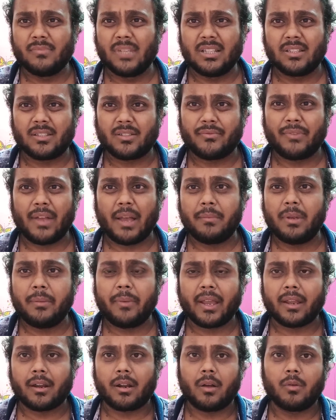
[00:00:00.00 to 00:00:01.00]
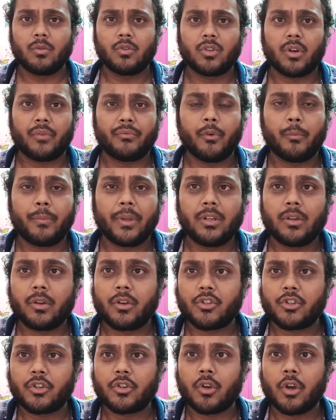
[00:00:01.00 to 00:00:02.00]
family background of
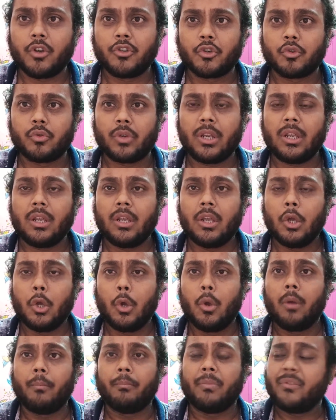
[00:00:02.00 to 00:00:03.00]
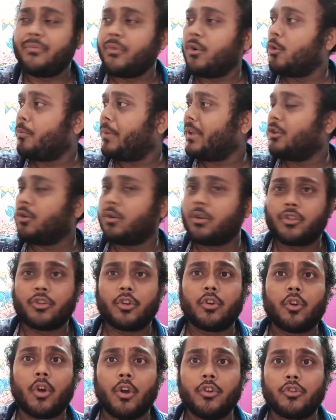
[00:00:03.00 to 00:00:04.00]
Upendrakishor Roy Choudhury. Before
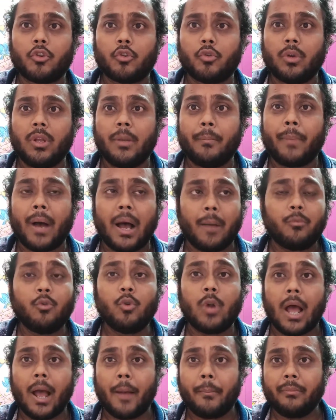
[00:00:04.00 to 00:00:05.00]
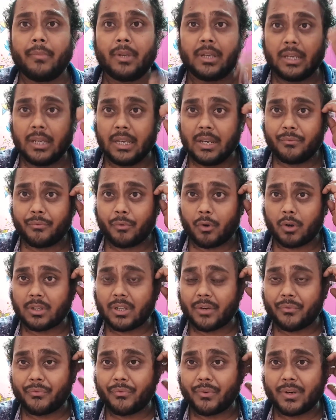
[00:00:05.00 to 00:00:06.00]
Upendrakishor Roy Choudhury, Babu Ram, he for
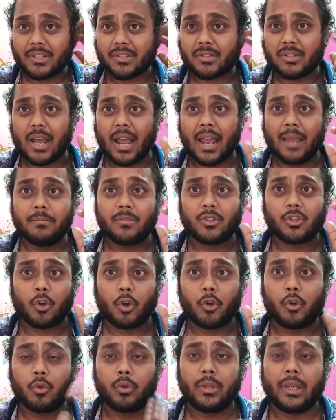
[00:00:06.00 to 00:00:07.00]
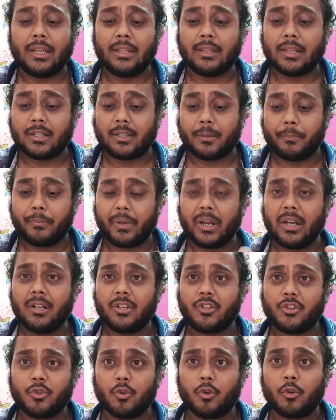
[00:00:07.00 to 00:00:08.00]
the first time sought to think that the print
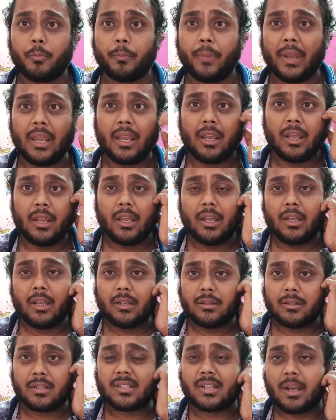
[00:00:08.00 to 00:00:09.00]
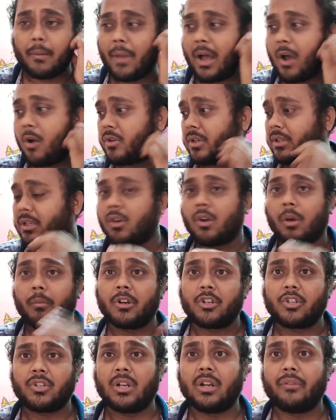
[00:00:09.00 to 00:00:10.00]
should be just come out in the
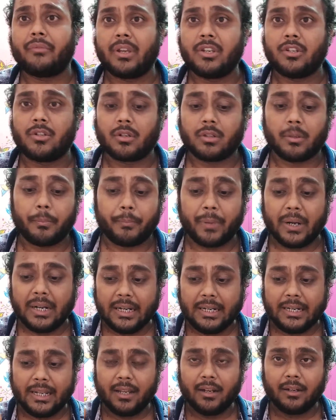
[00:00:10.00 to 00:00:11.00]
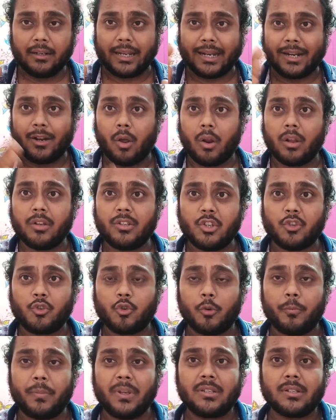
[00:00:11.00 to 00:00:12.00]
commercial venture. The printing technology
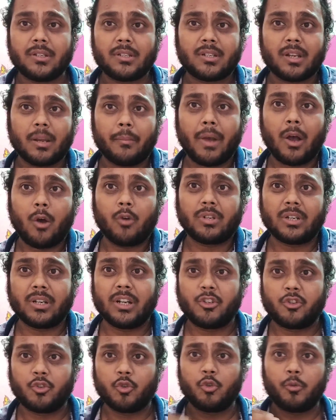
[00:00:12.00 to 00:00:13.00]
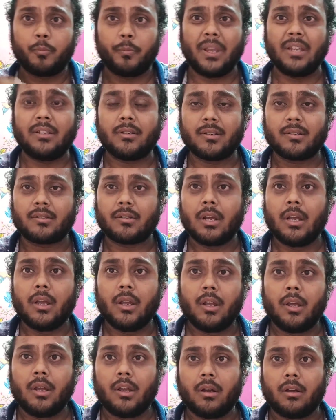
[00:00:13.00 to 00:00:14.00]
should be just come out, and it should be just
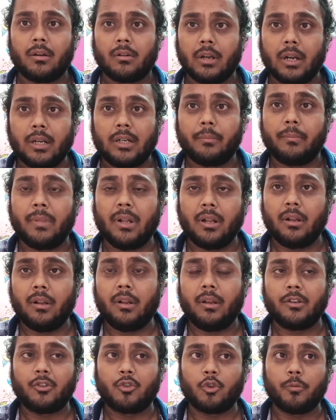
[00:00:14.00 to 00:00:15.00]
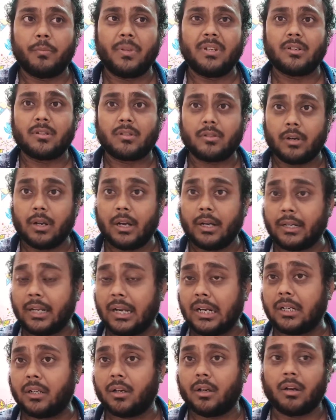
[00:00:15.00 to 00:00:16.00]
relatable, it should be just
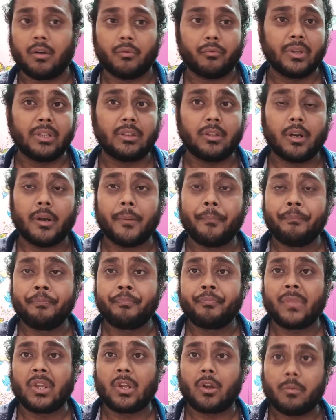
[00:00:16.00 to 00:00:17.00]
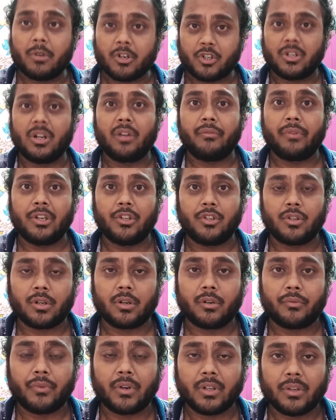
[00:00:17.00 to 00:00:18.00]
related with the commercial
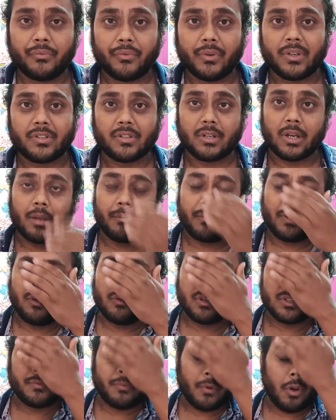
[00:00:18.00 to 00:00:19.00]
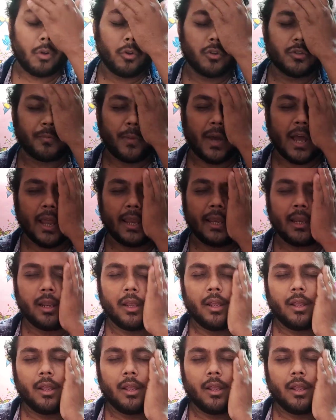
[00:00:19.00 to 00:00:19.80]
venture for the first time. He was followed by